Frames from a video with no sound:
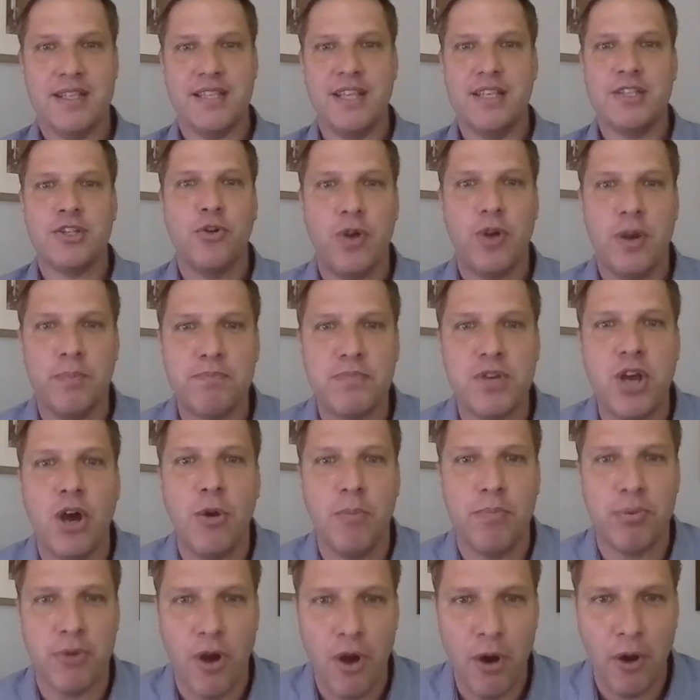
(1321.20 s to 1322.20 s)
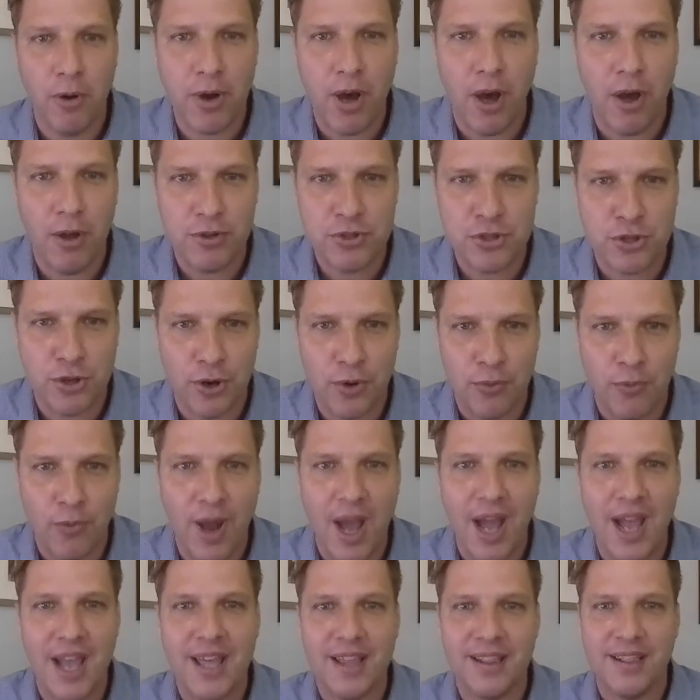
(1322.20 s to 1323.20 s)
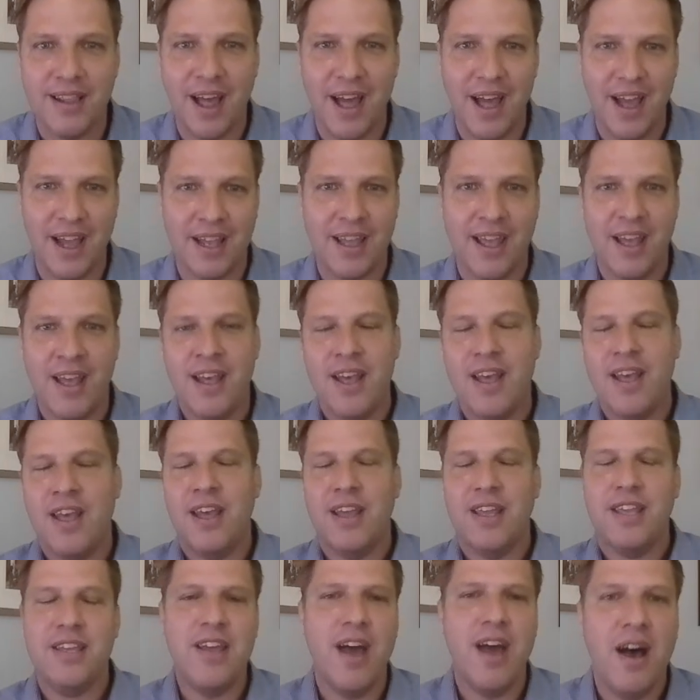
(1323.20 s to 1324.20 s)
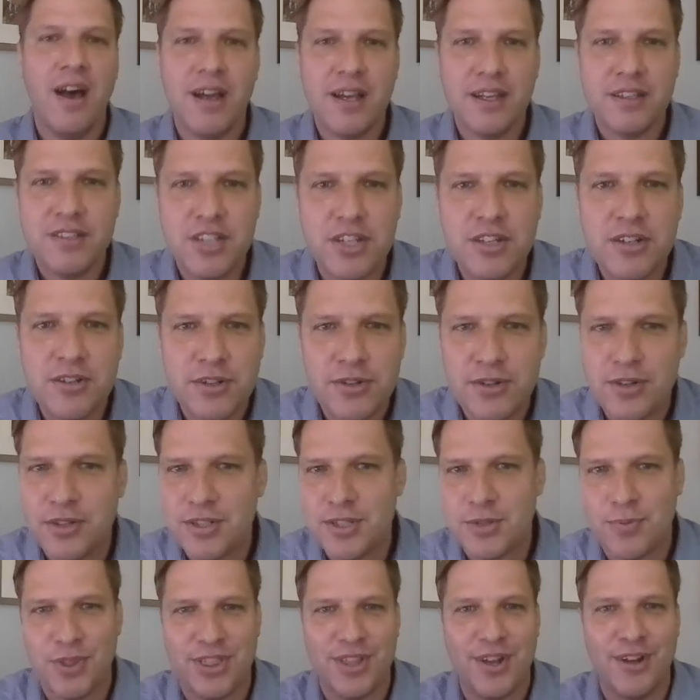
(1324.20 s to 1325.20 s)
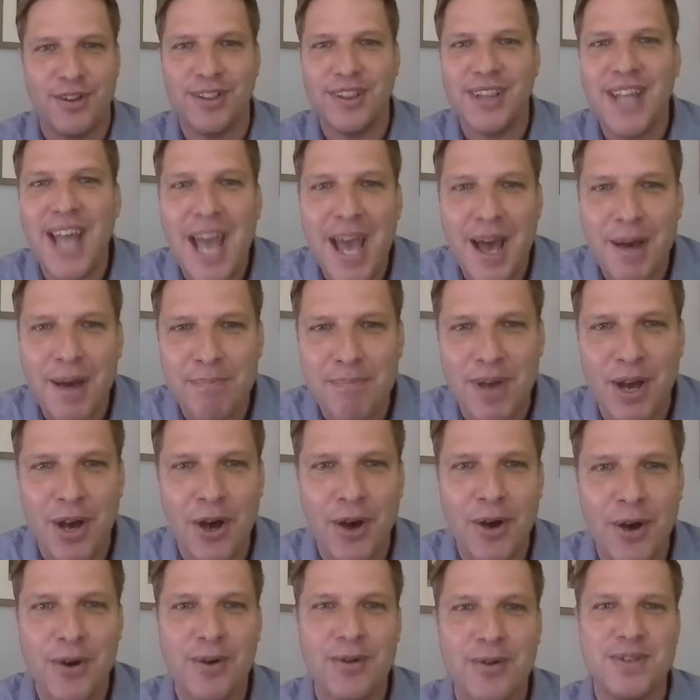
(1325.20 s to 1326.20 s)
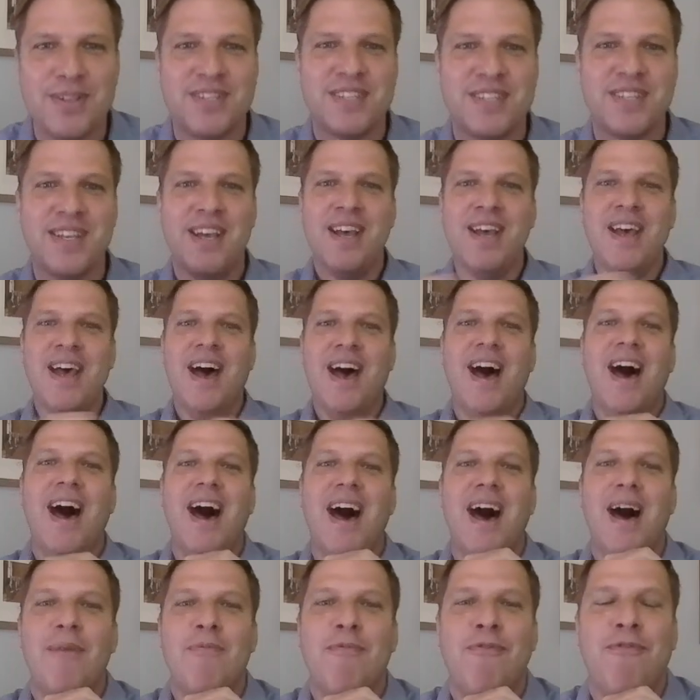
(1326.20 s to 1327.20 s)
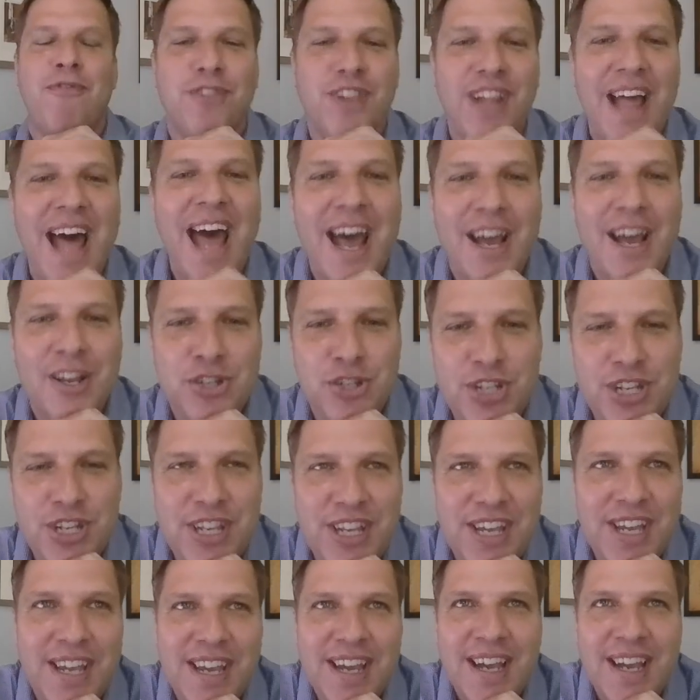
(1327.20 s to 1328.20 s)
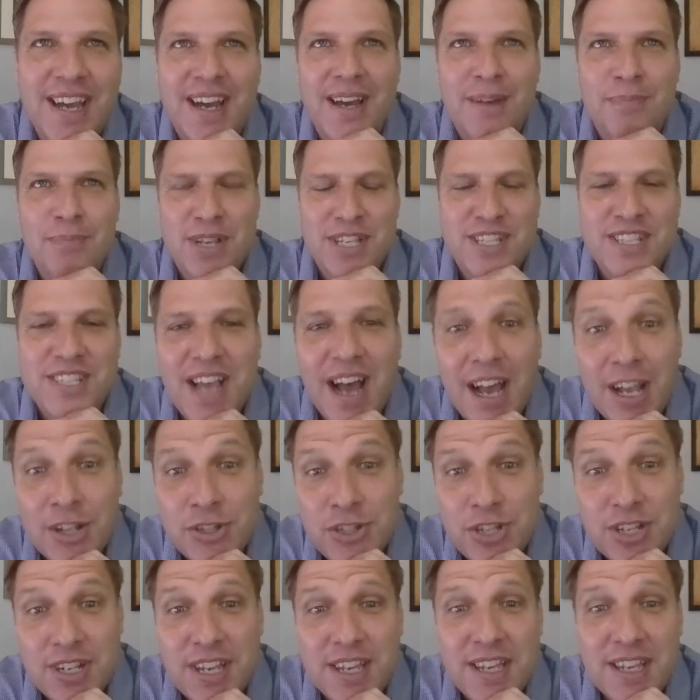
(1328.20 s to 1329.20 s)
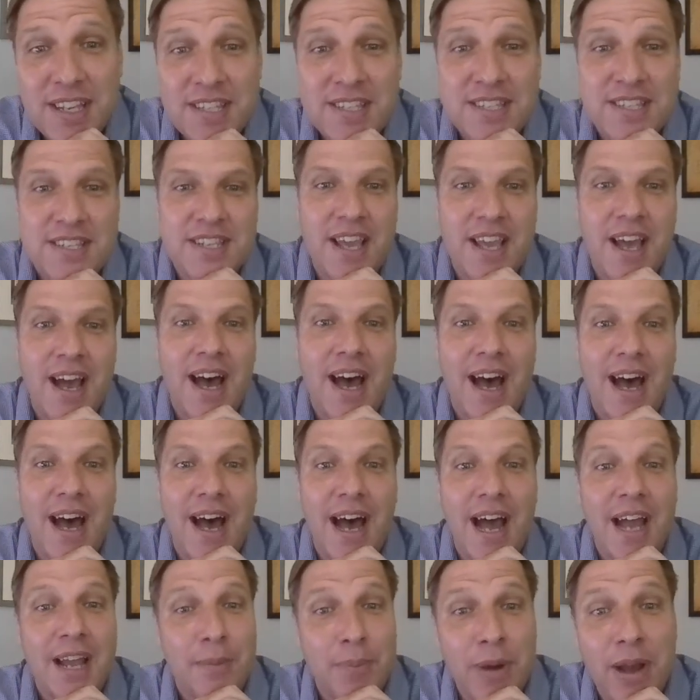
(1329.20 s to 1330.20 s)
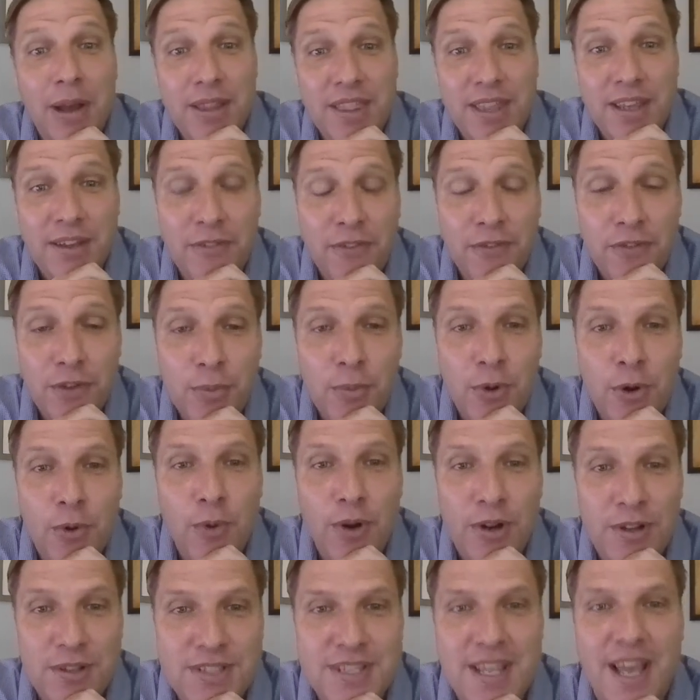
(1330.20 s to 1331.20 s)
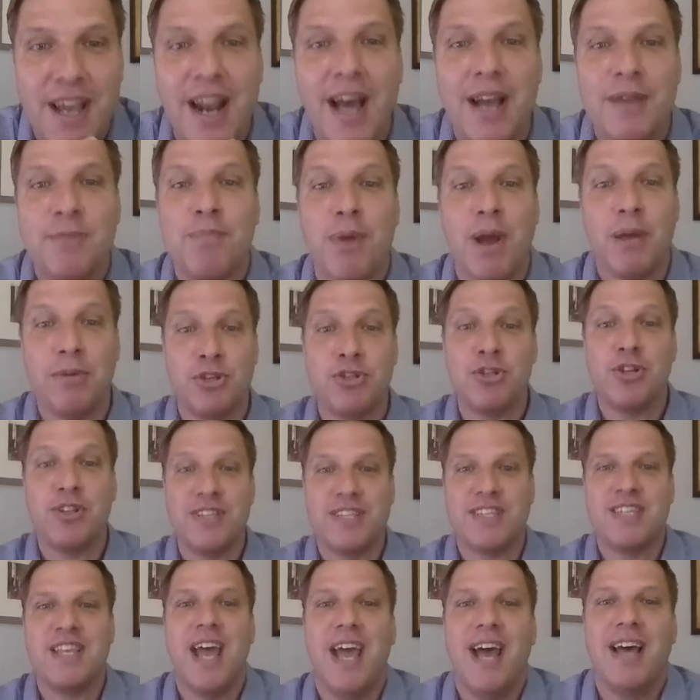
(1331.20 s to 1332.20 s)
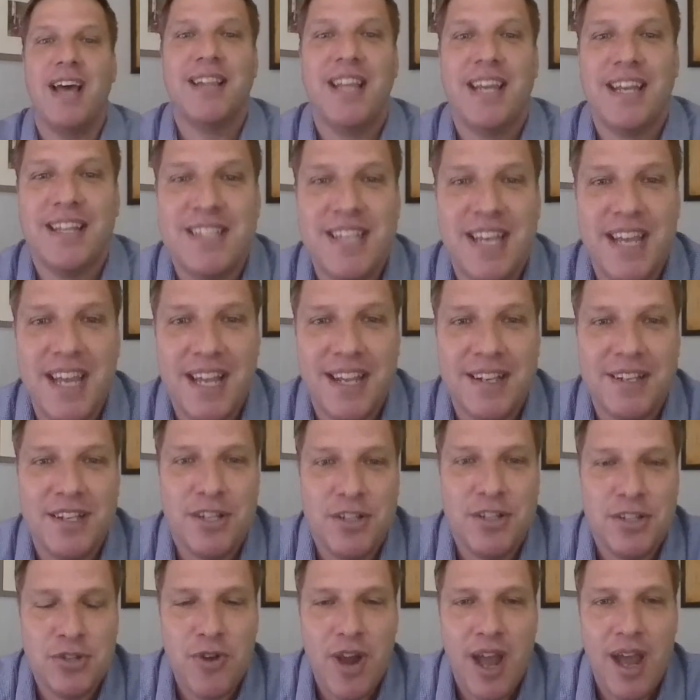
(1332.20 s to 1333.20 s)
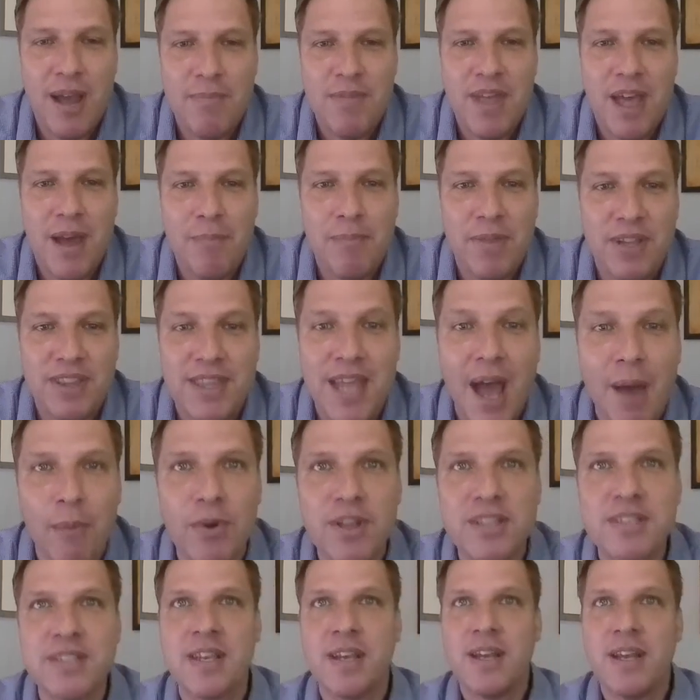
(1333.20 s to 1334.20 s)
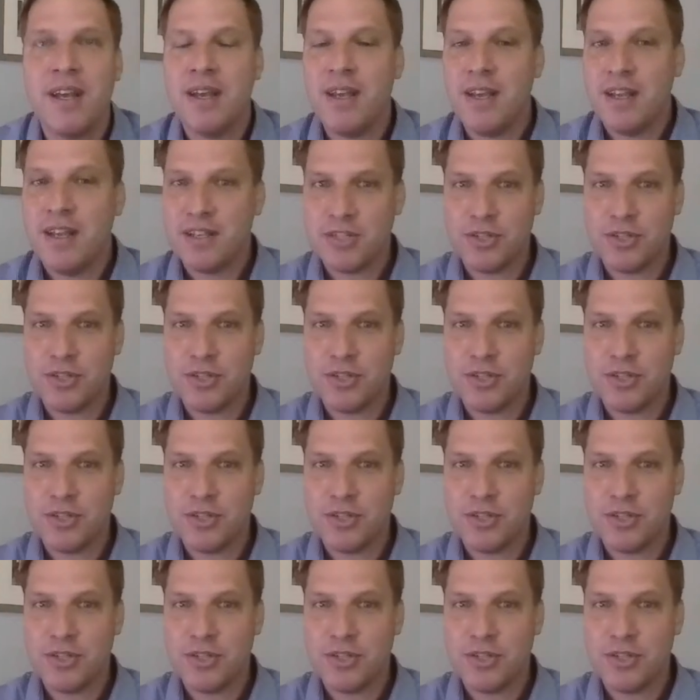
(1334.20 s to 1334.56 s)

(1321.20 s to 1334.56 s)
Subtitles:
is this crypto bro culture, right? Like young dudes with their Lambos. Flashy, misogynist. I could probably think of a few more words that I probably shouldn't say on LinkedIn to describe them, but that was